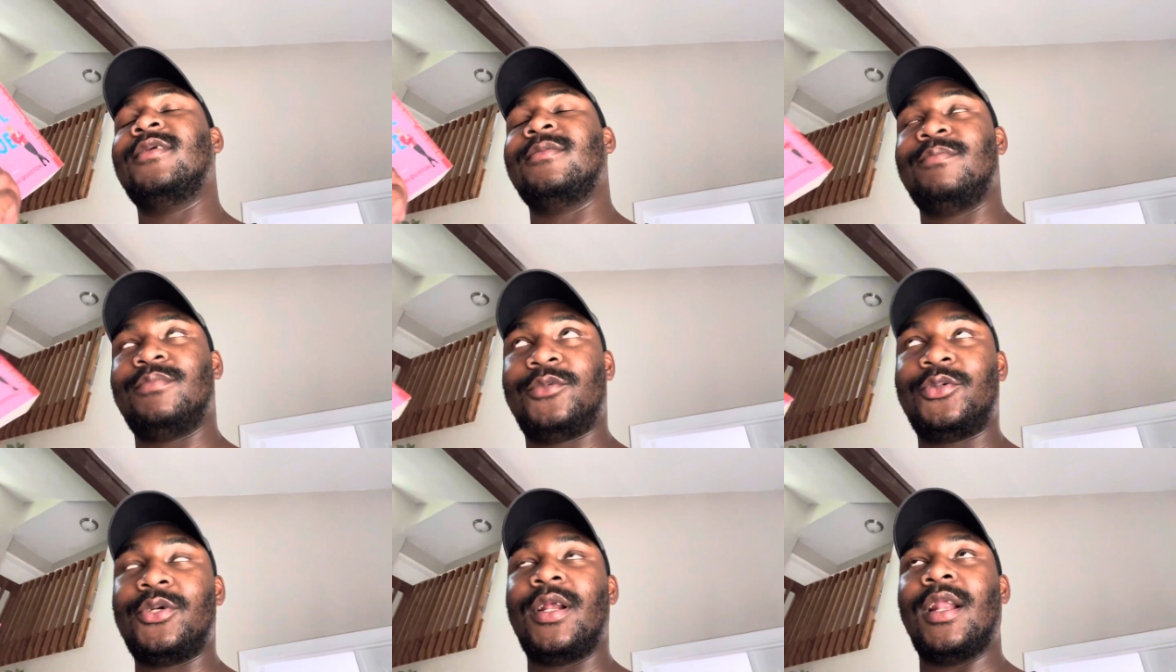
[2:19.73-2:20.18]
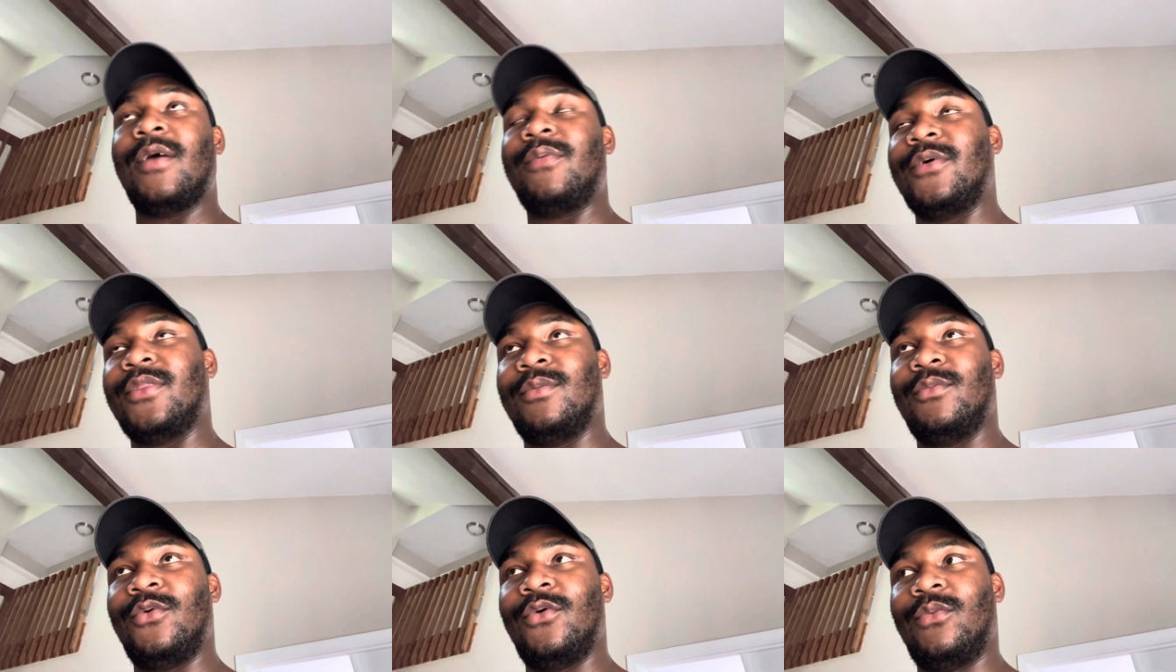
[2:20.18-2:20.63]
trailer for
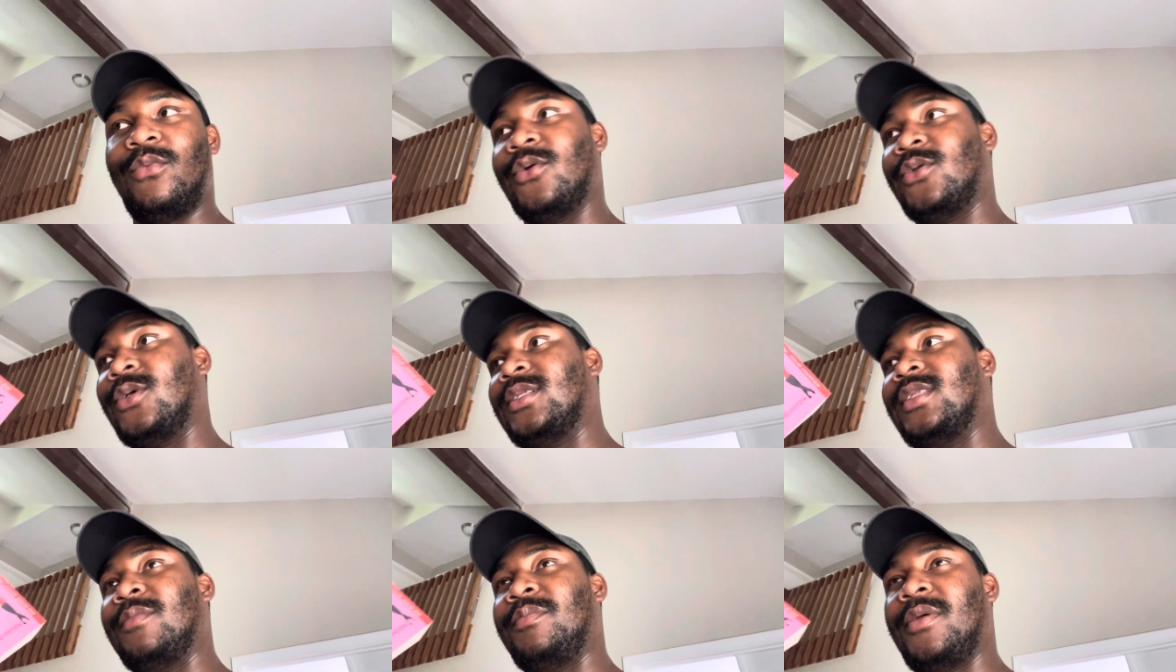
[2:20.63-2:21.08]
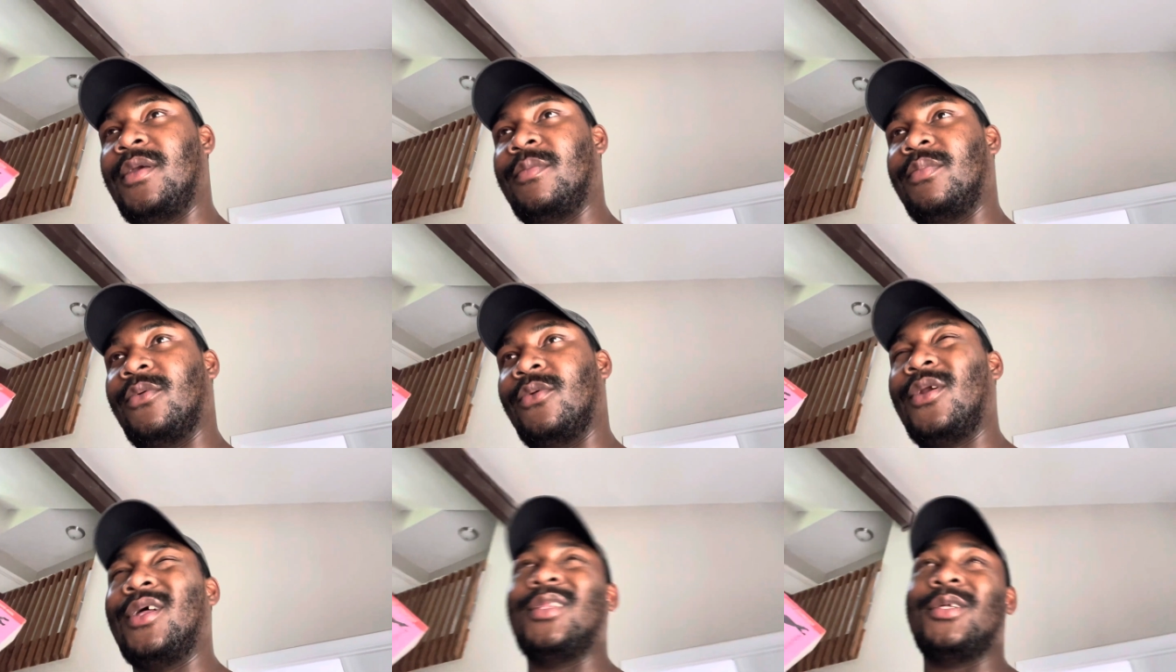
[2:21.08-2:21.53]
the movie, or just the
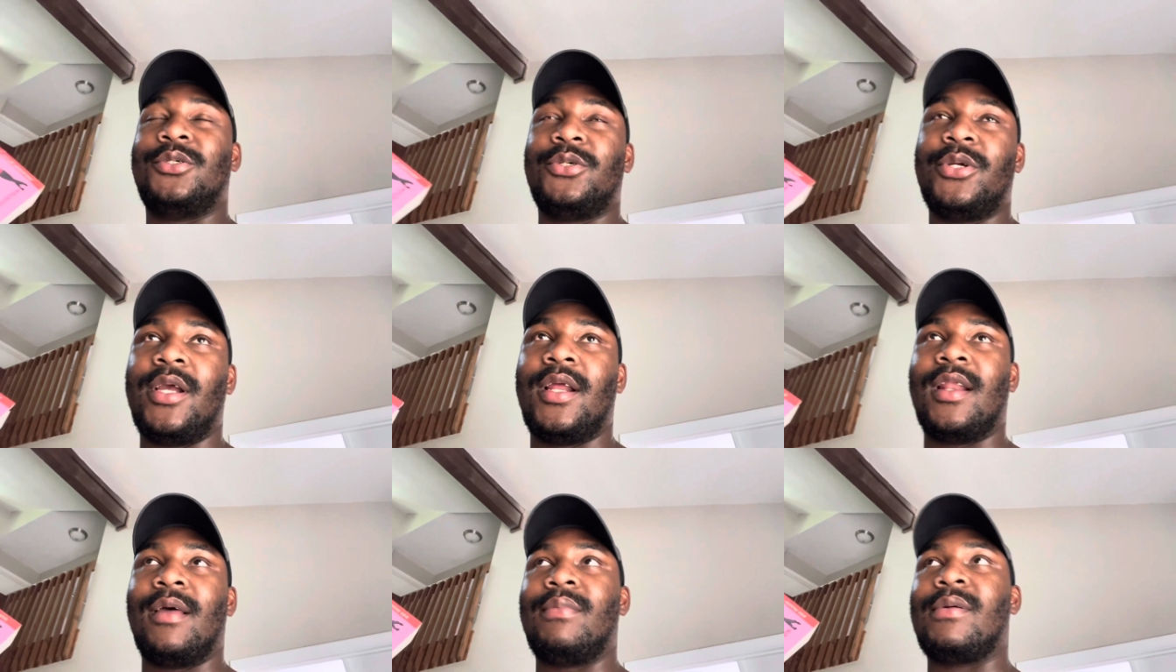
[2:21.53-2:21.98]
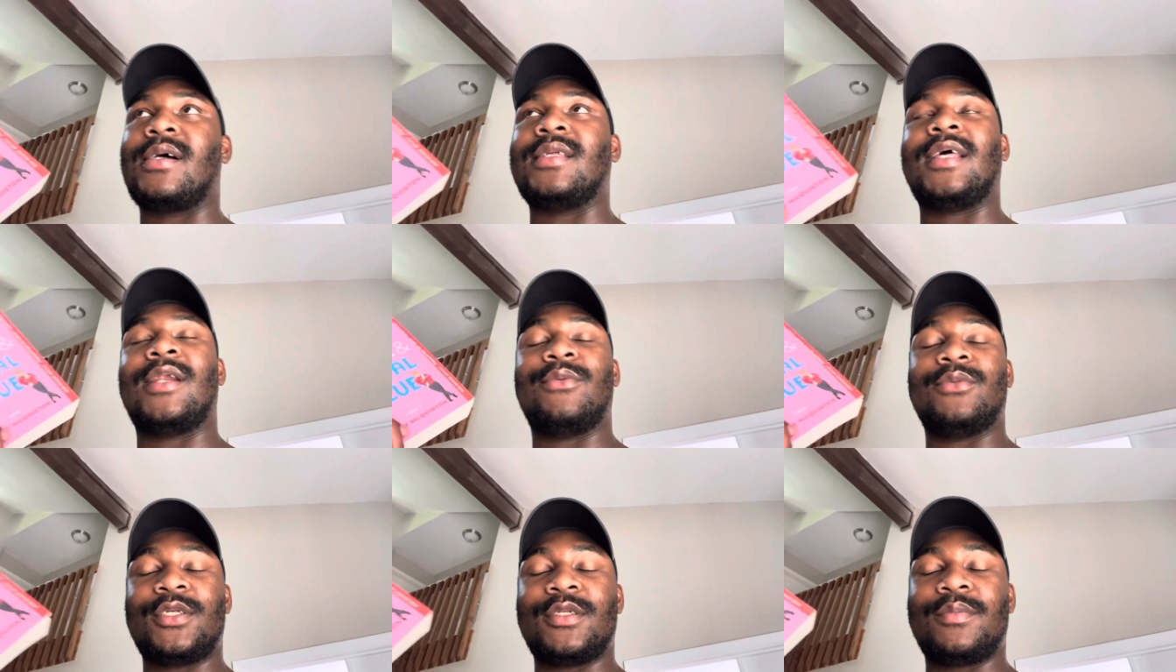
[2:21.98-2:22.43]
people, not the trailer, because I
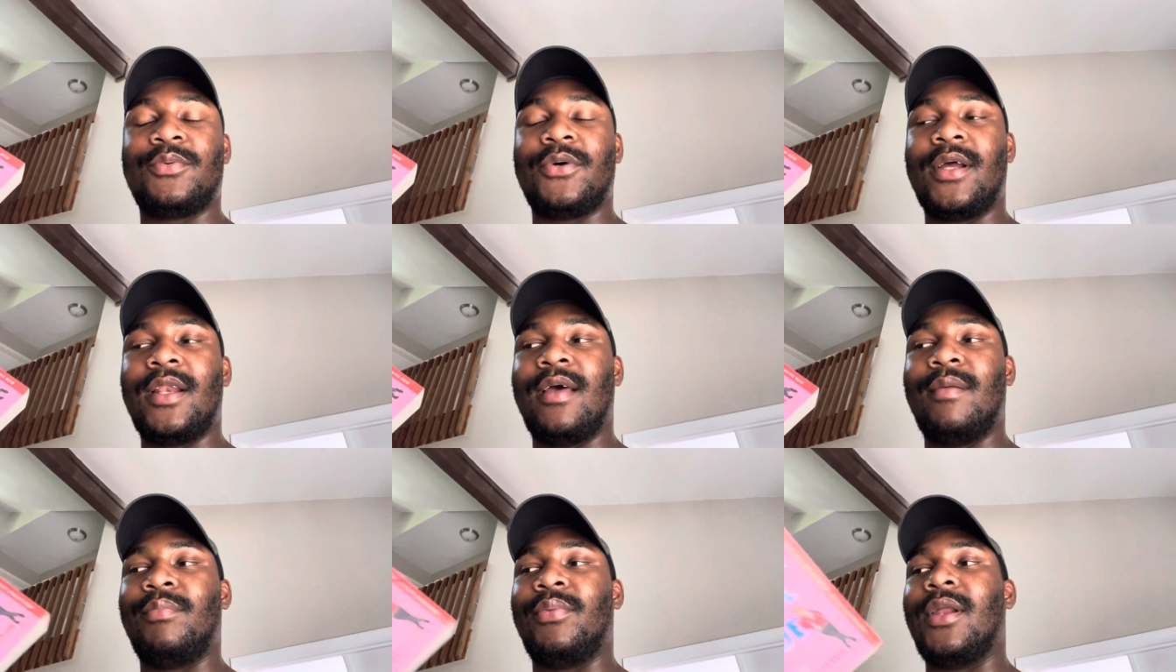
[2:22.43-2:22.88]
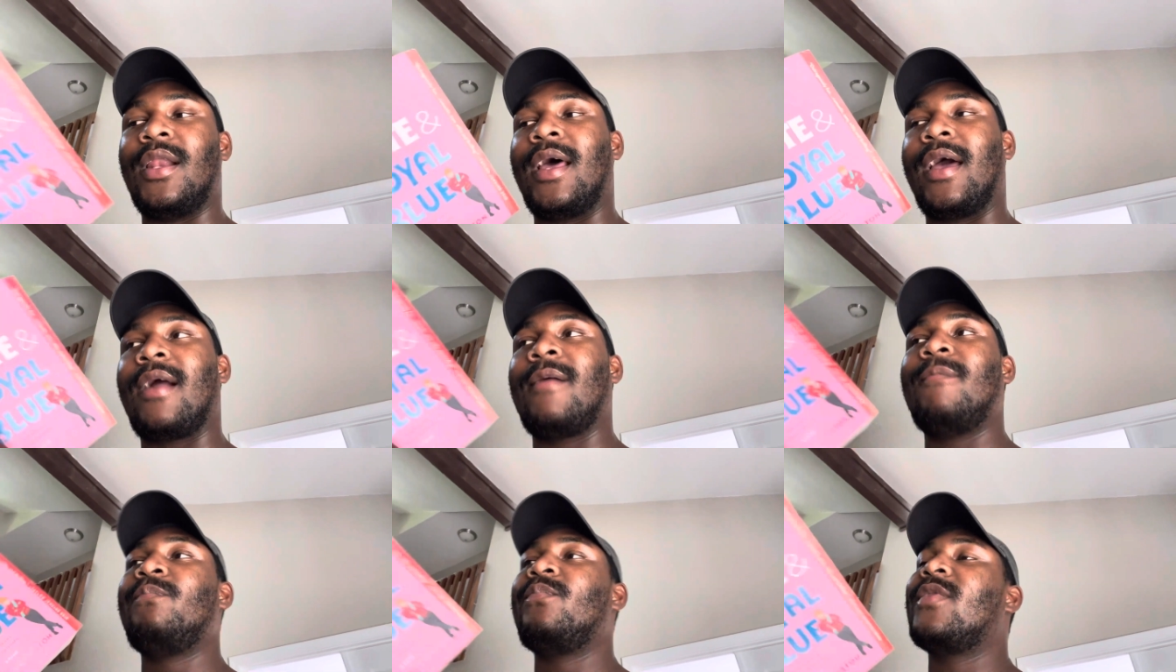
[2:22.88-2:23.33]
don't want to spoil it, but like,
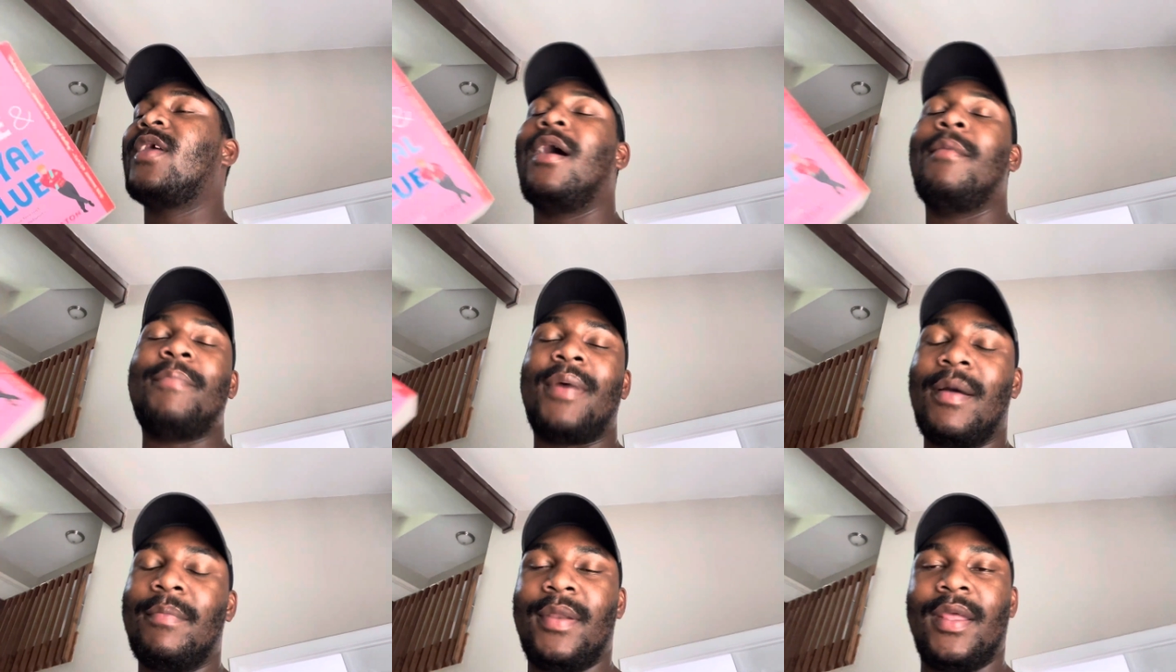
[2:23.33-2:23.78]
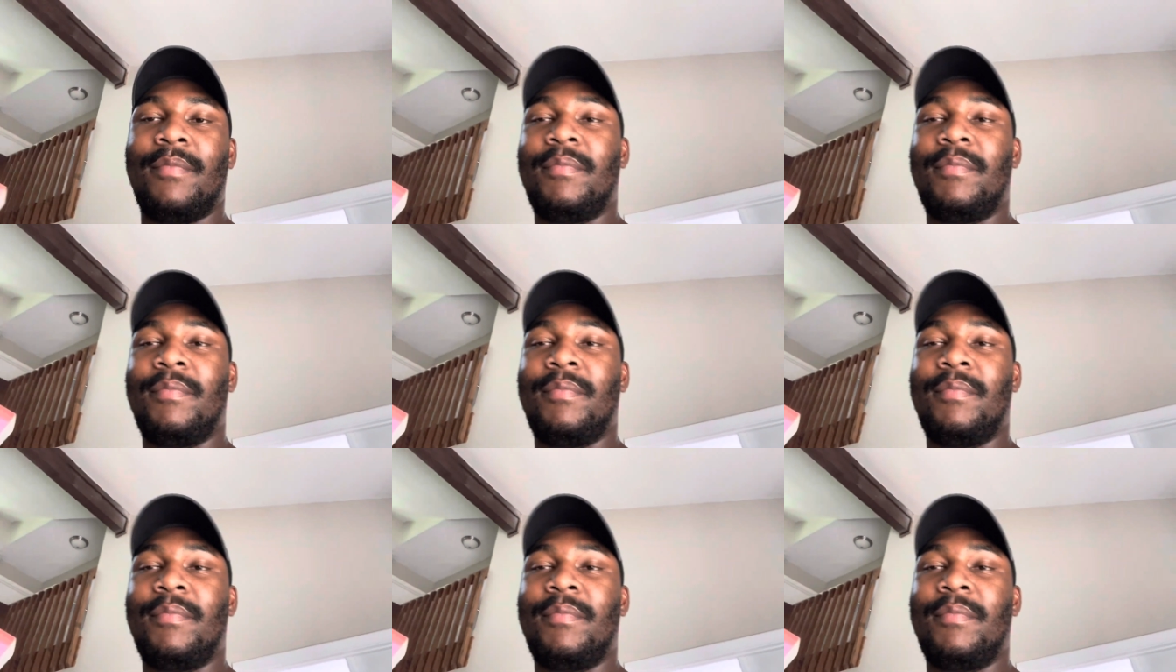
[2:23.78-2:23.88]
I'm babbling.